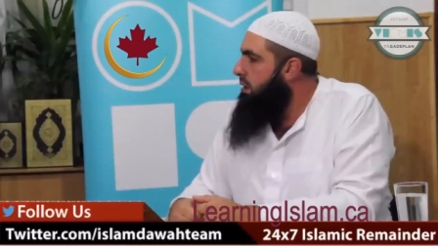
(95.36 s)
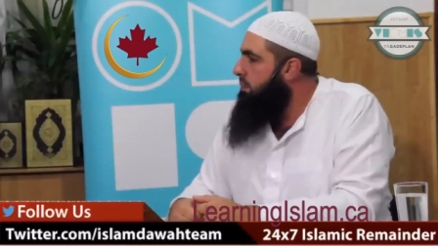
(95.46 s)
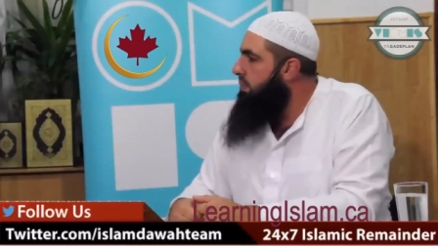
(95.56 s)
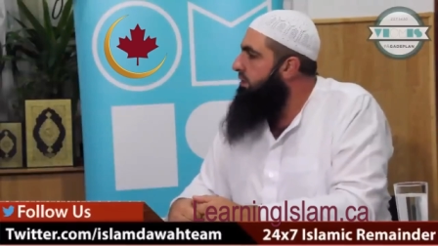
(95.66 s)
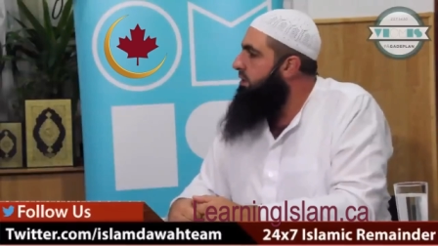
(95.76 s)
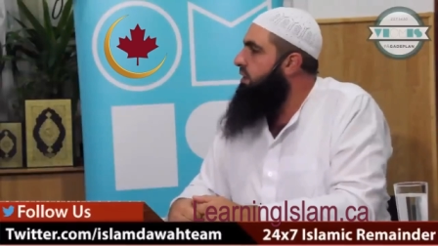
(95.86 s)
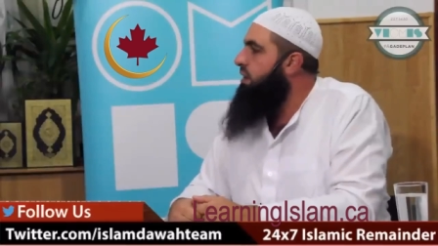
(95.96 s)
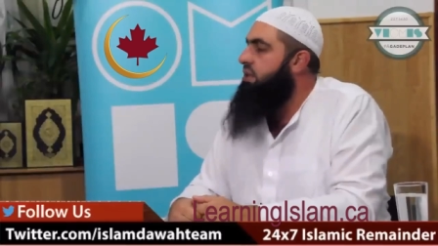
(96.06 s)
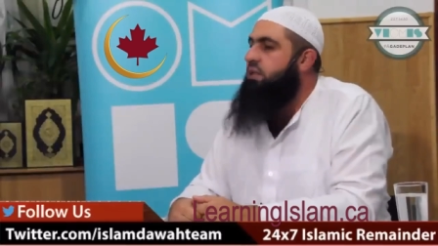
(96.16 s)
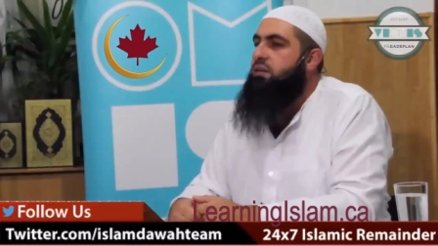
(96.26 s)
Prophet of
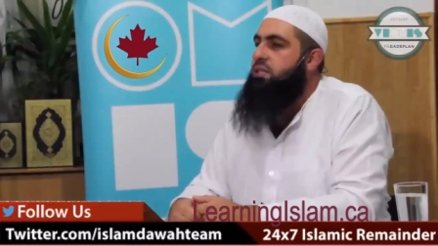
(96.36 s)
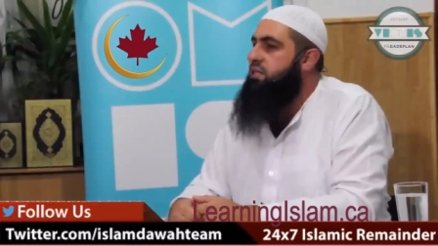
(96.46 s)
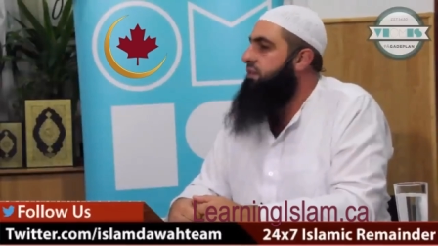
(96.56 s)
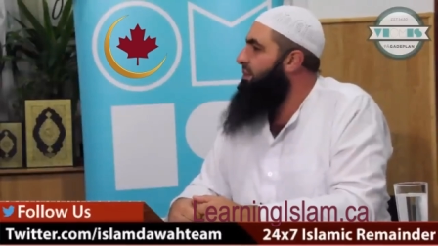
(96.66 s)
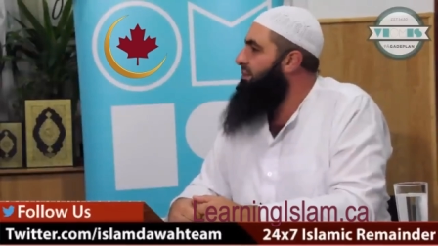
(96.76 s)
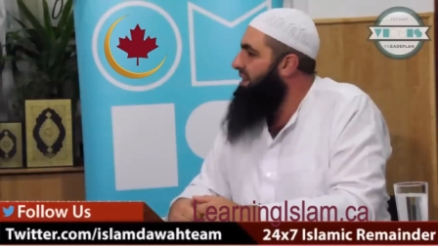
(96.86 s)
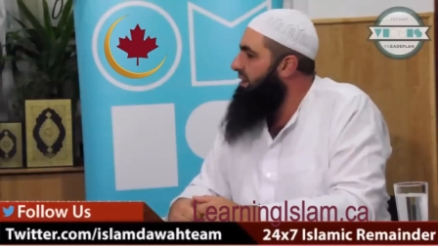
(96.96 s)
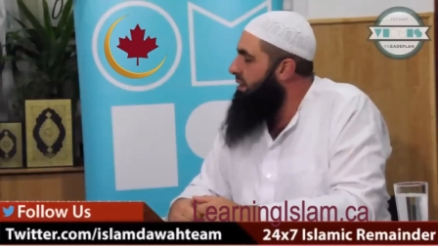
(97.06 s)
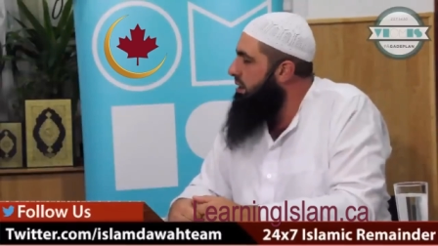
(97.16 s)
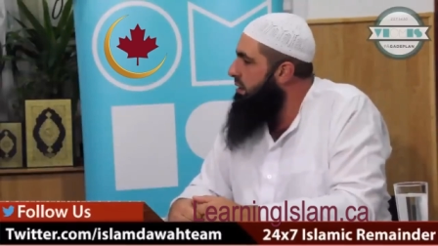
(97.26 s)
Allah tells us of a man
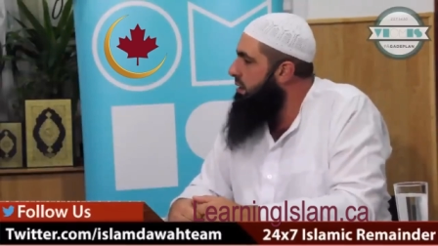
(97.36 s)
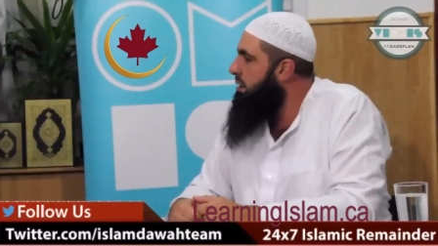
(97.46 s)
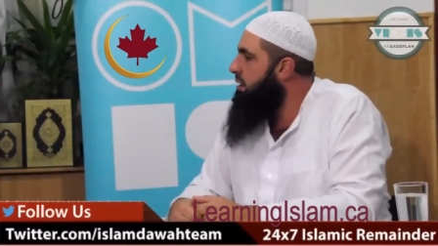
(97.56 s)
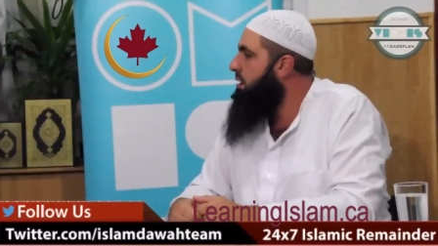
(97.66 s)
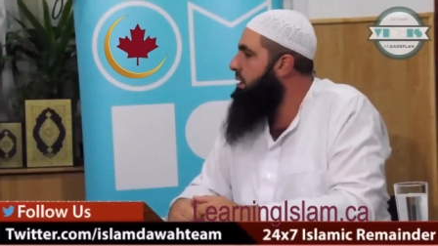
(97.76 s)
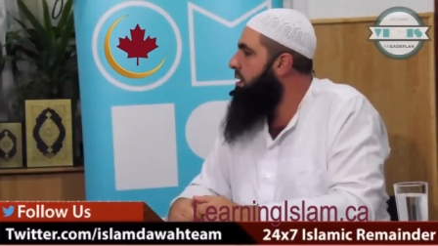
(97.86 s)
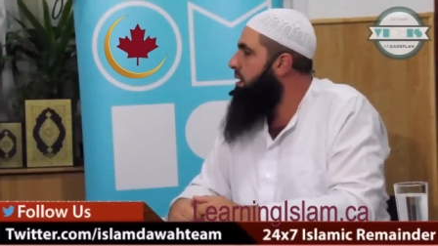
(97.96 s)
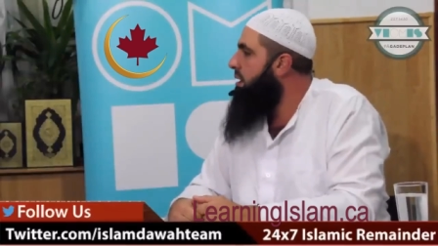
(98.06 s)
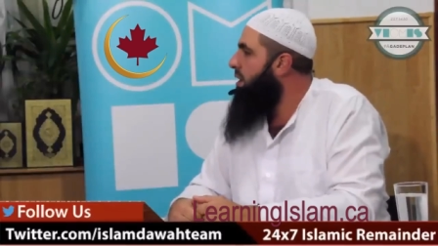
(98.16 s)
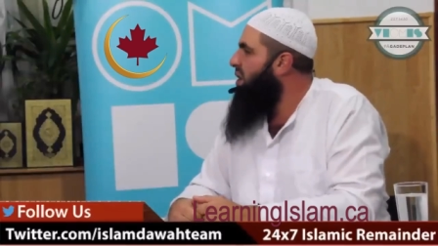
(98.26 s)

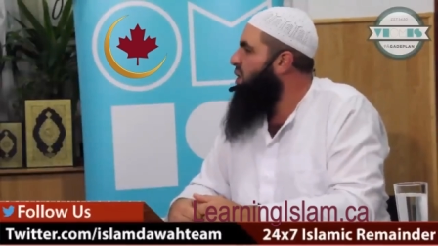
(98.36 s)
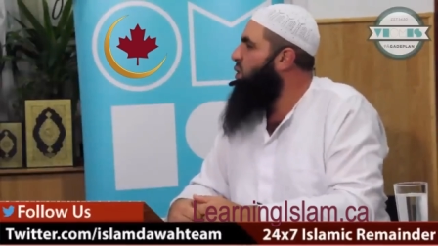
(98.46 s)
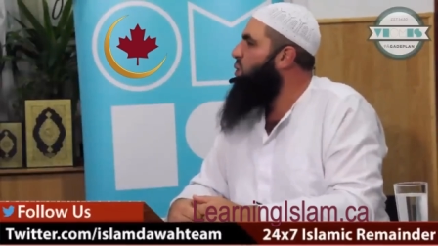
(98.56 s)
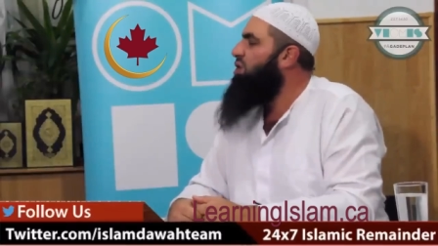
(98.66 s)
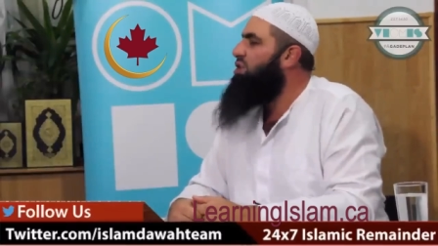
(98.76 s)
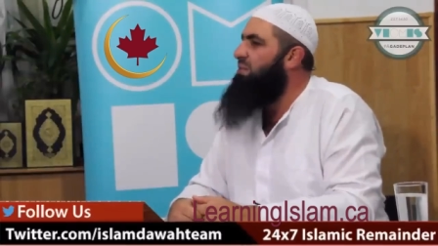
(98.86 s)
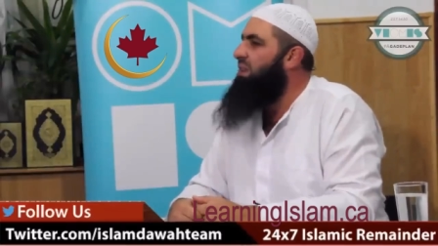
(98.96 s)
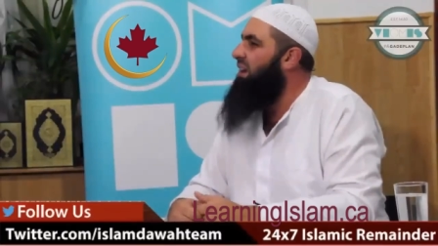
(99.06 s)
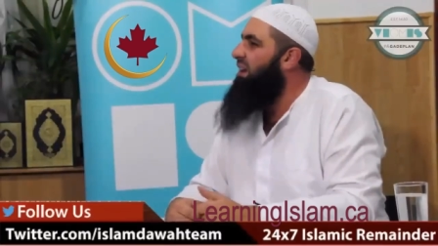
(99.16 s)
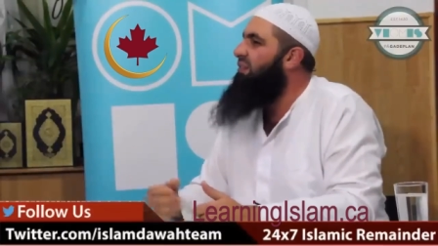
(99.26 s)
who worshipped
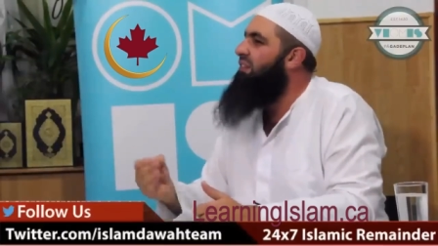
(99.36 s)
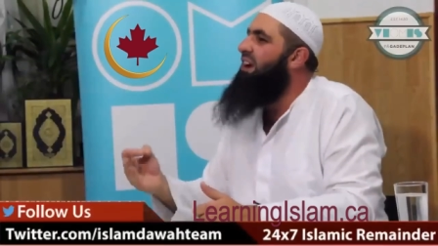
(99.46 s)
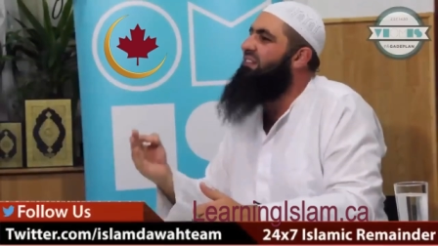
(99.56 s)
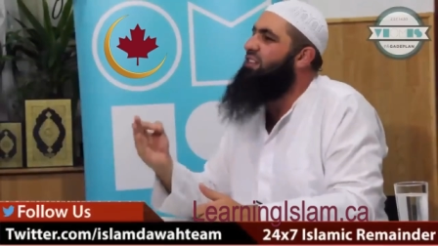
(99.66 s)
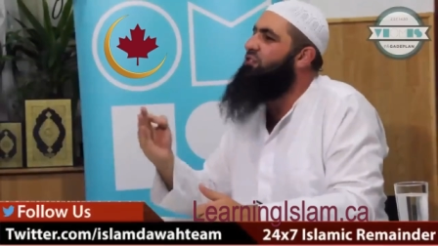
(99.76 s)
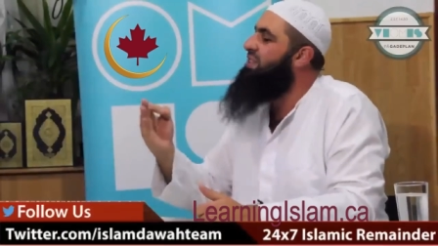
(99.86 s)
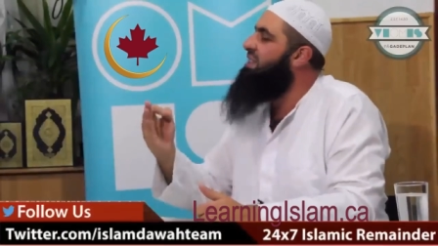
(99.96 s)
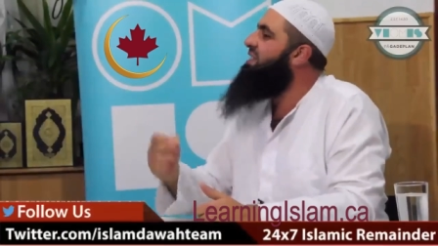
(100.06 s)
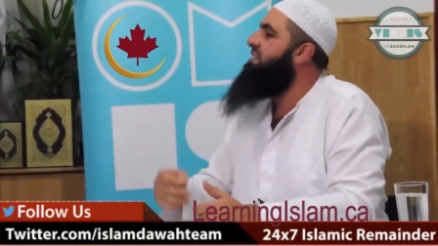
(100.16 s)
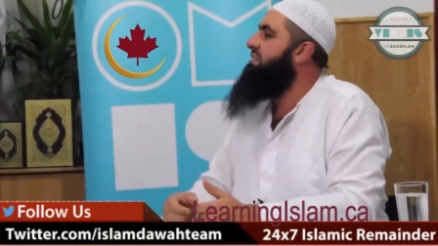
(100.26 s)
Allah for 500
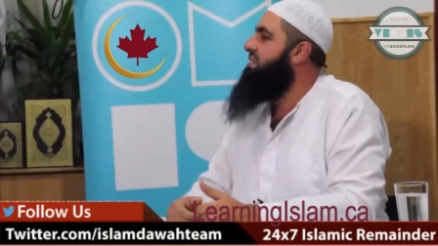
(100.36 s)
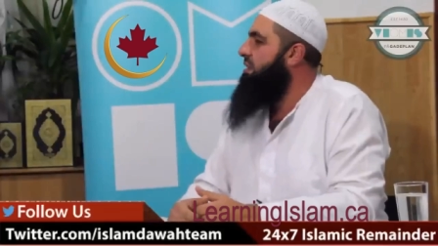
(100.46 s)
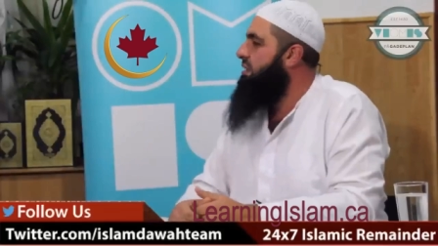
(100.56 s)
years.